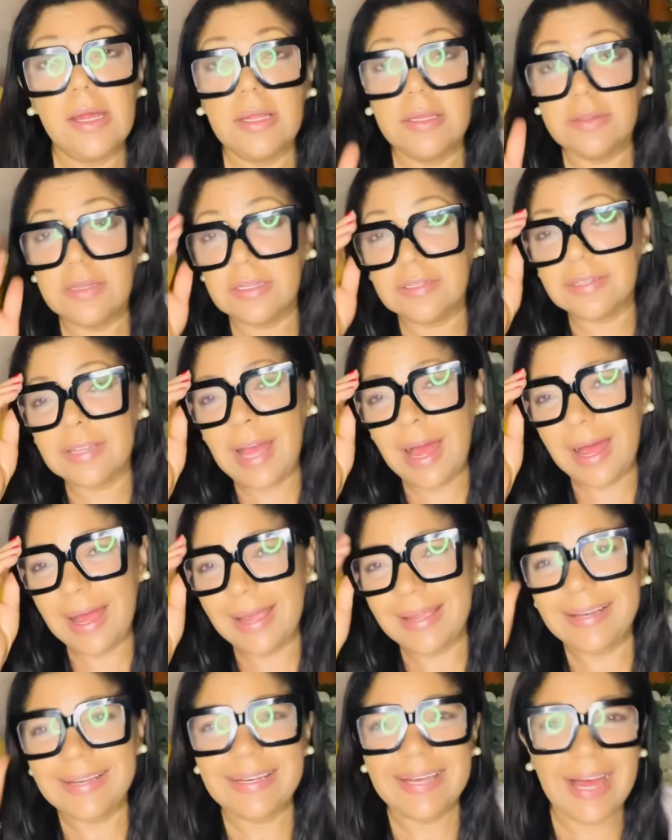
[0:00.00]
This
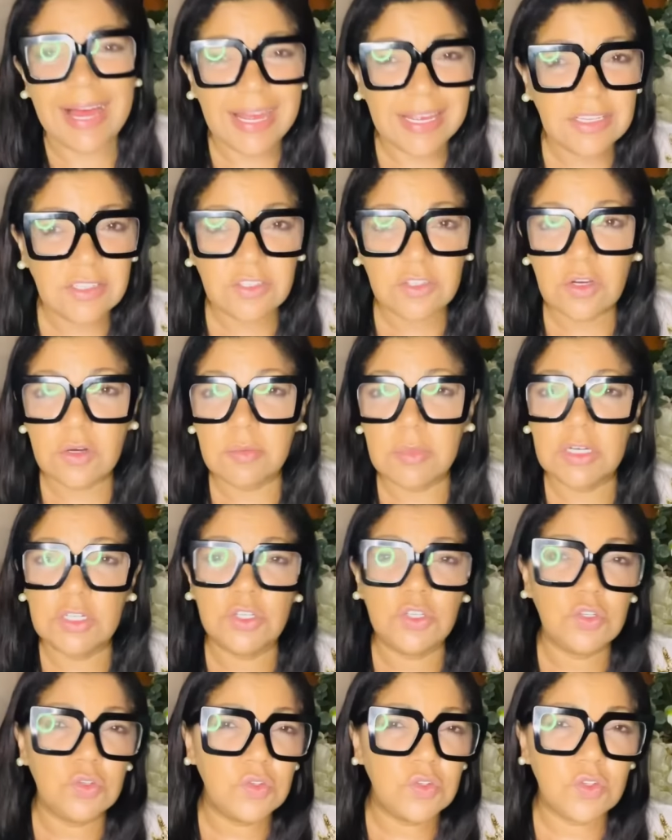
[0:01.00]
guy lied so much
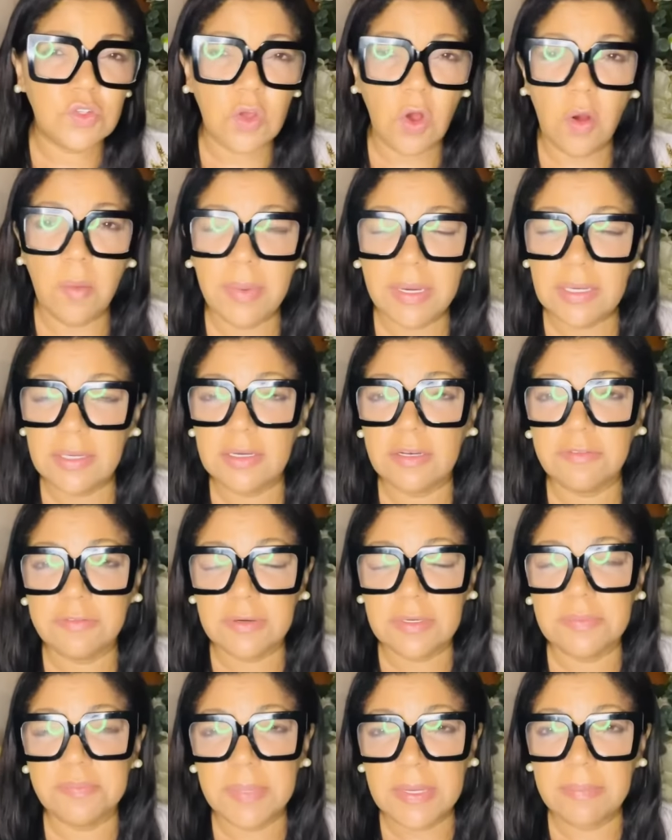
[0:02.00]
to so many
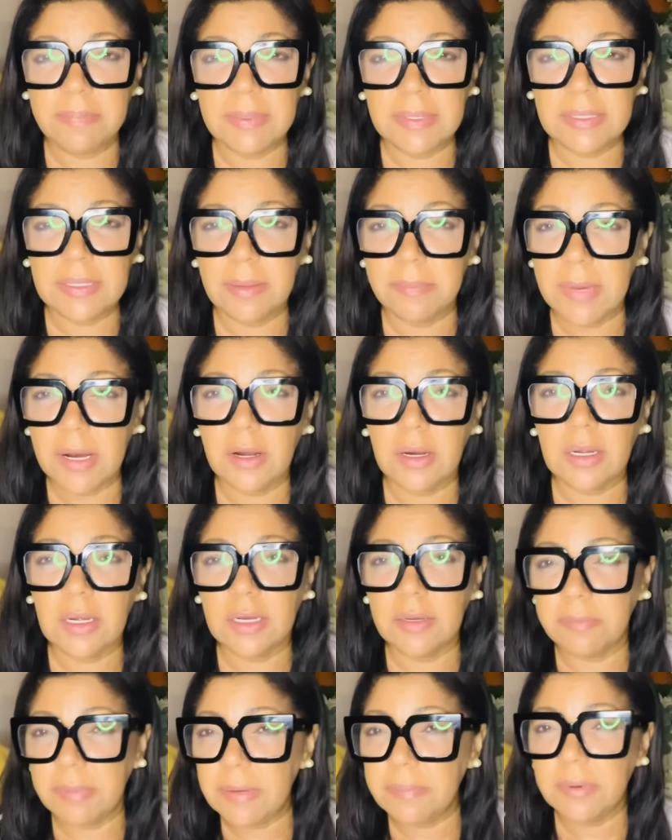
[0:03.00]
different people in America
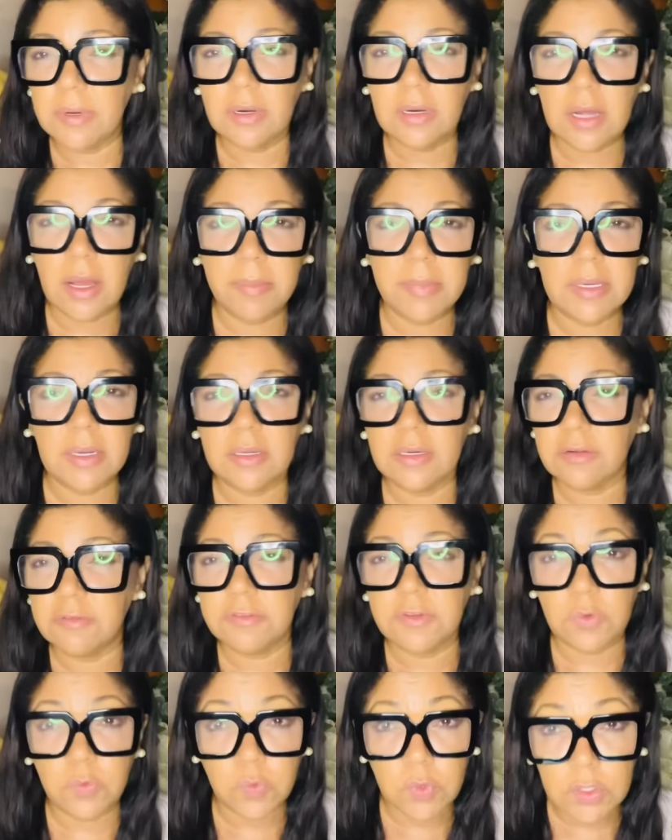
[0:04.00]
and people are coming out of
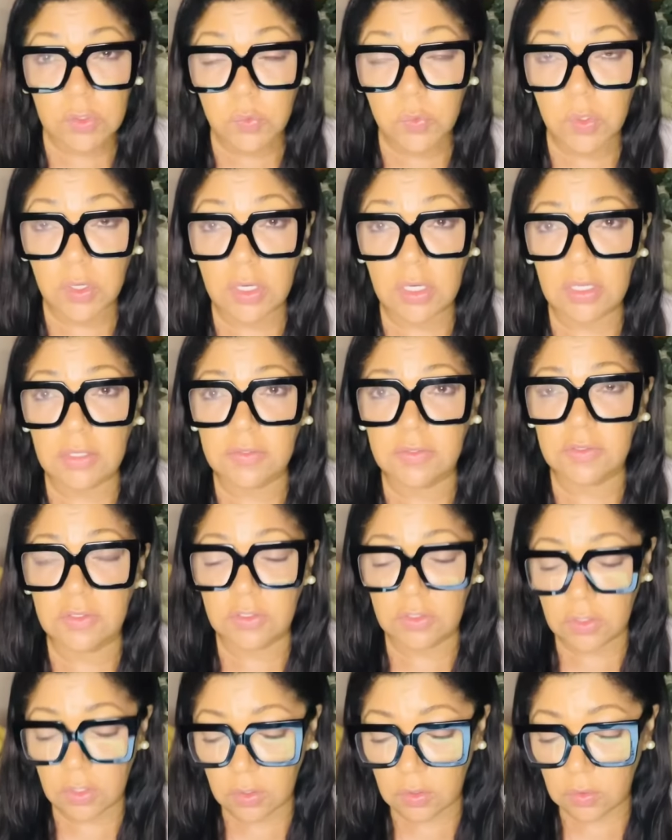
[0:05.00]
the woodworks,
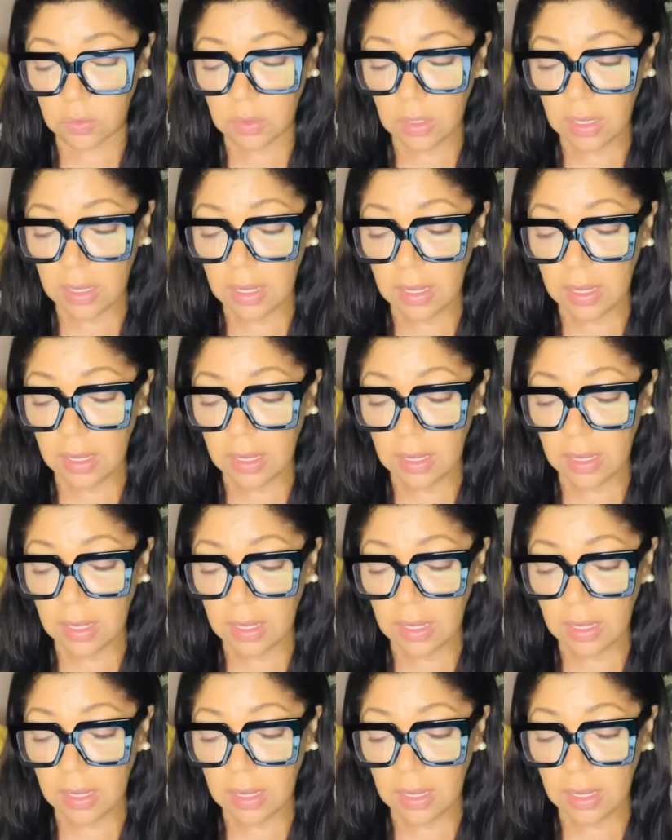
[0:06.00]
you know,